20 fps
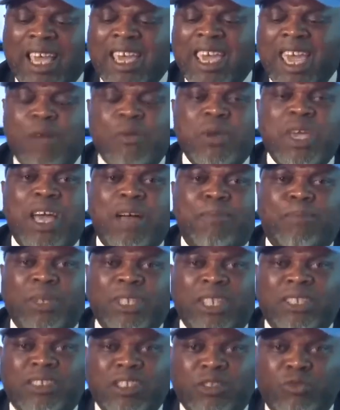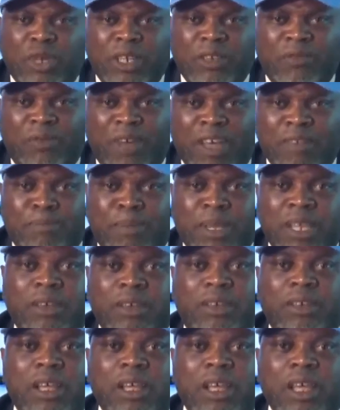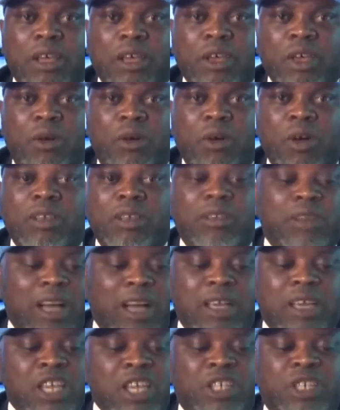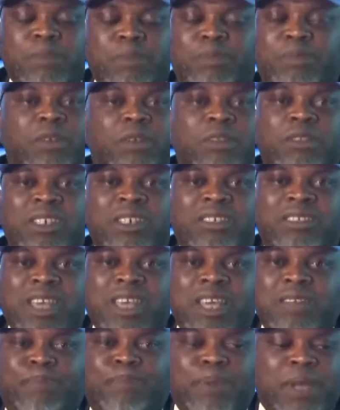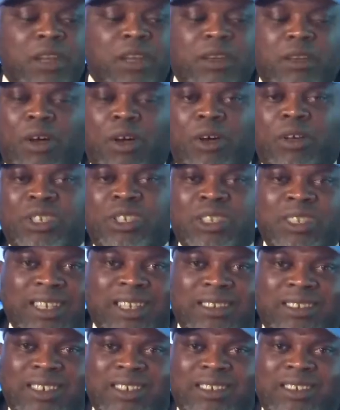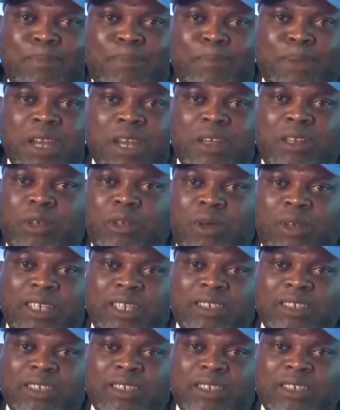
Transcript: Here we are budgeting $25 billion. You know, Egypt, $68 billion. Algeria, $60 billion.